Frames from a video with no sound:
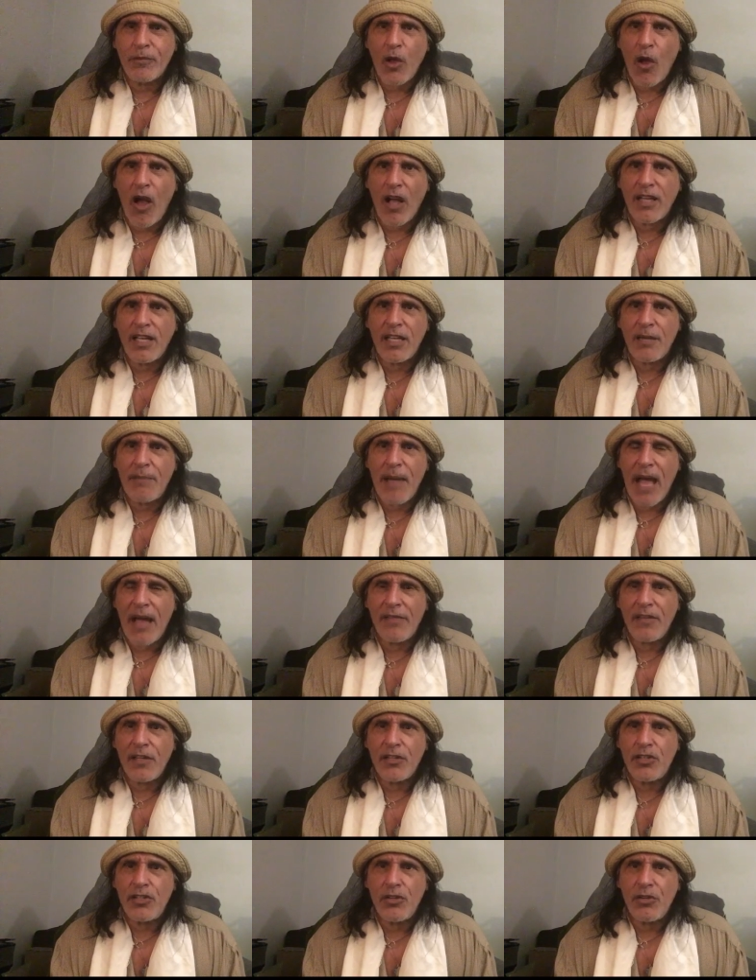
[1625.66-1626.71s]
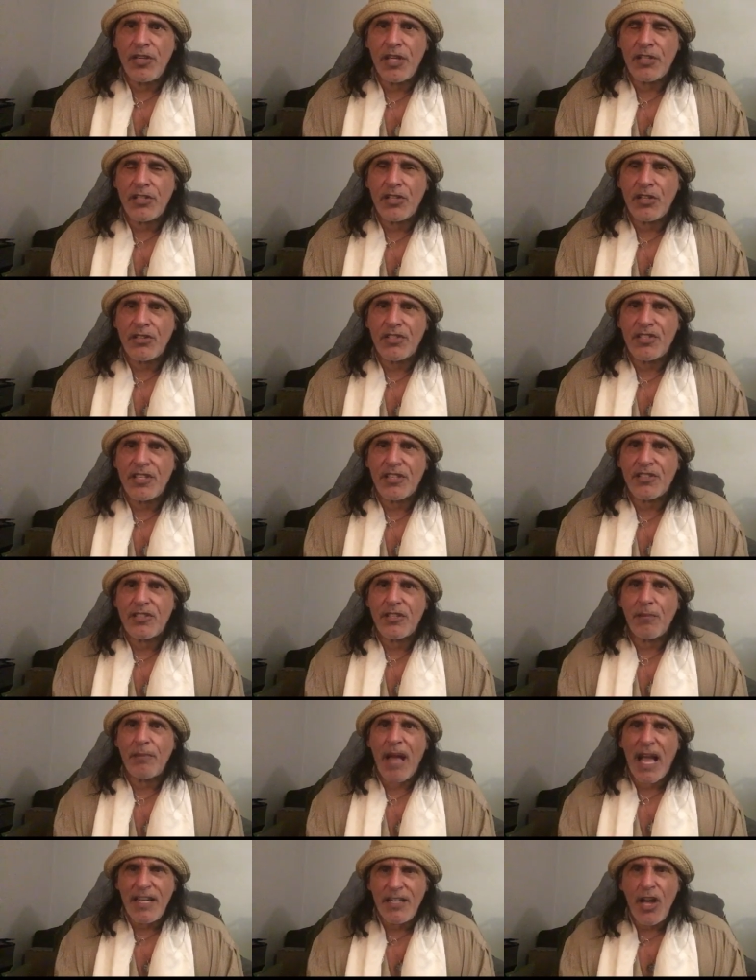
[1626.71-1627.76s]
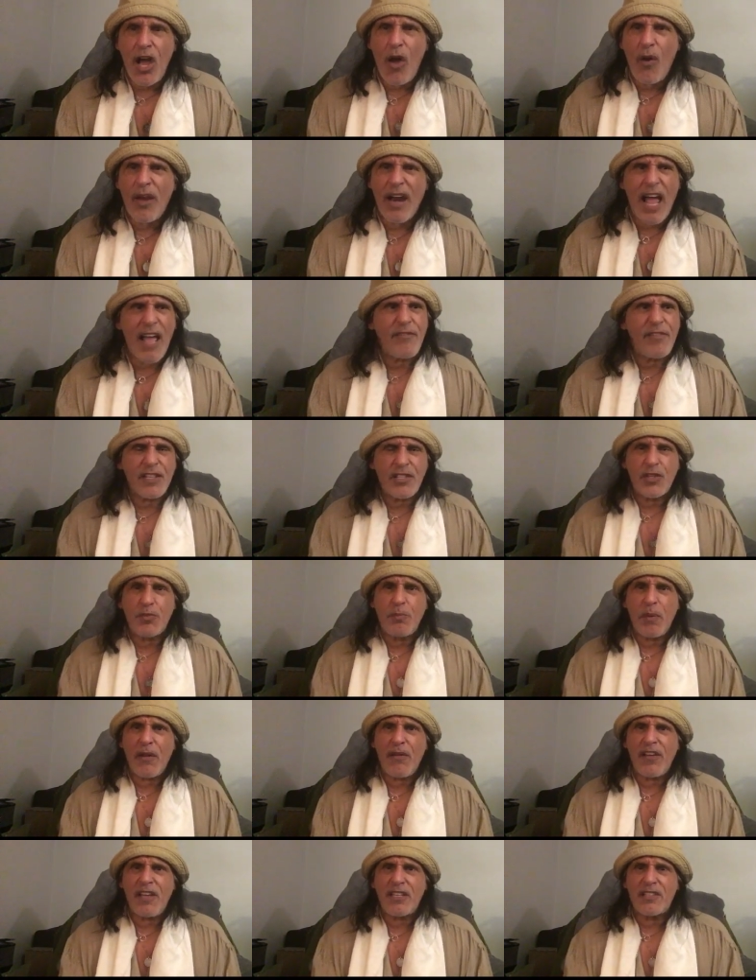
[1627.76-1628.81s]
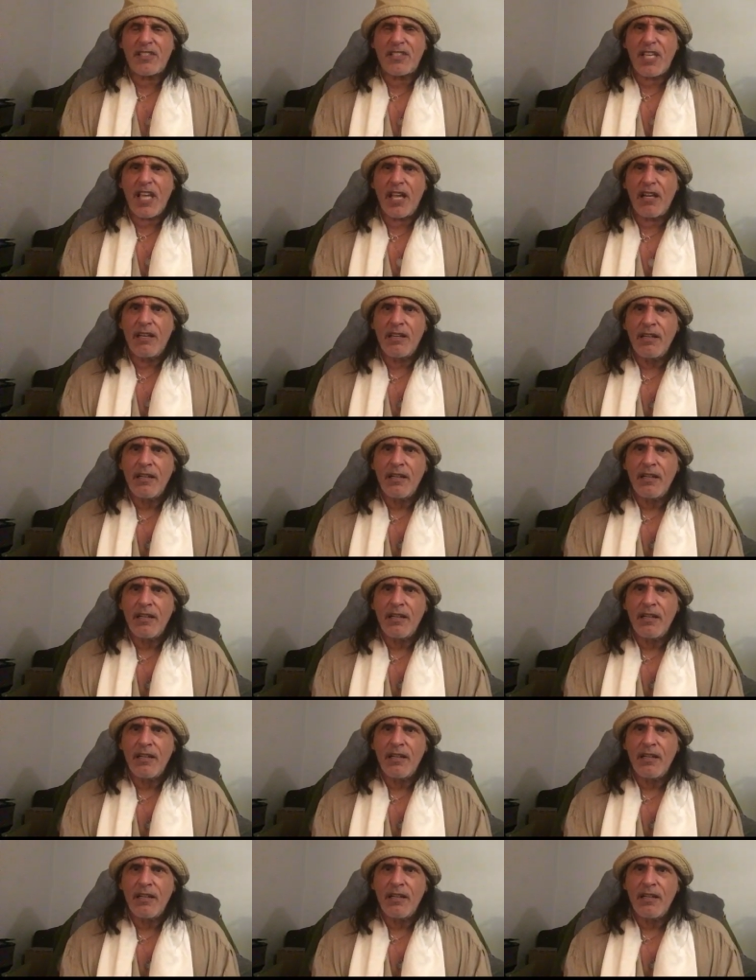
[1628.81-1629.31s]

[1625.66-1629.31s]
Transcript: talking about in the judicial system. I know it. I've experienced it.